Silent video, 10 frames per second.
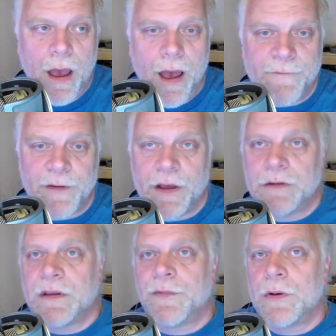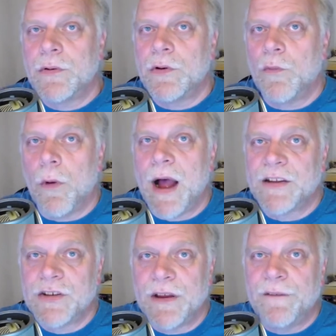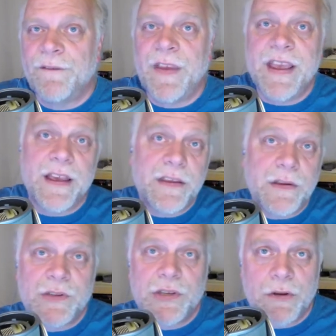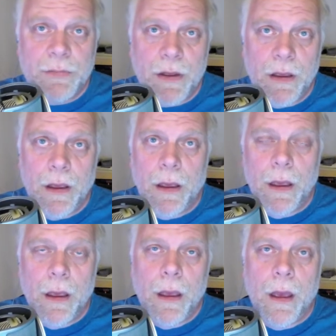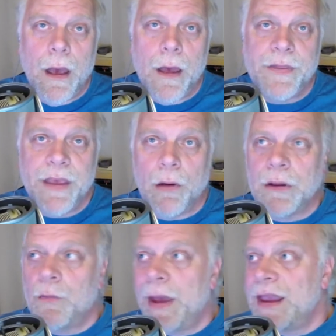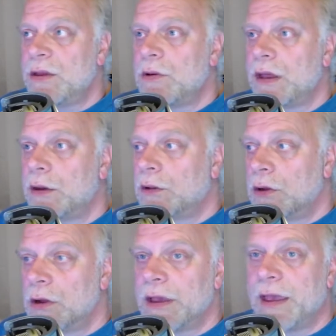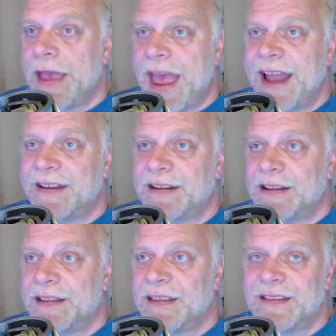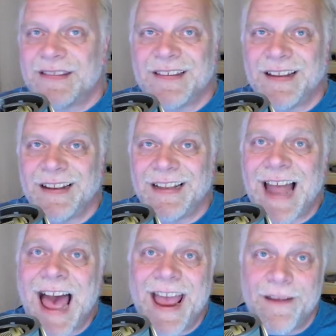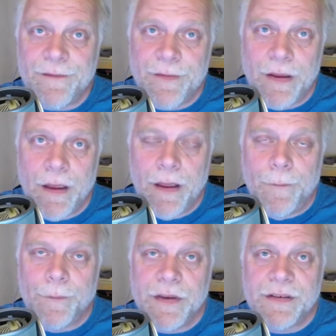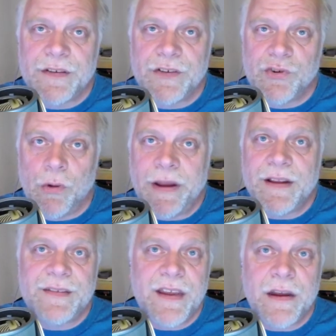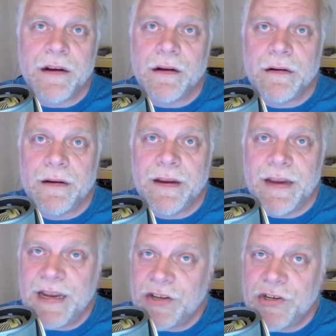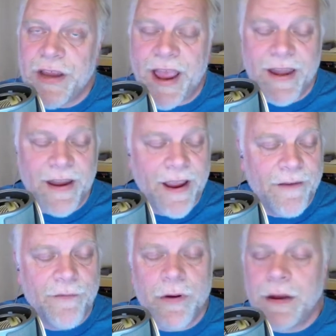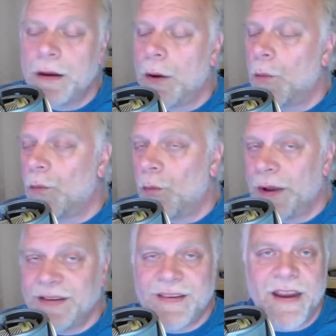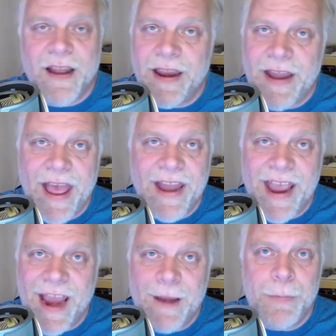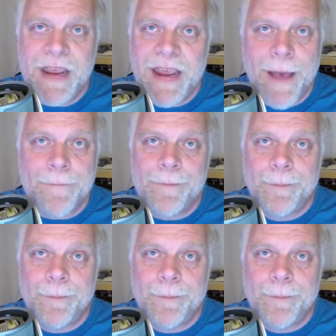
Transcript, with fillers: For those of you who watch via YouTube, the only way you can look at this live is to join us here each and every Wednesday night at 8 p.m.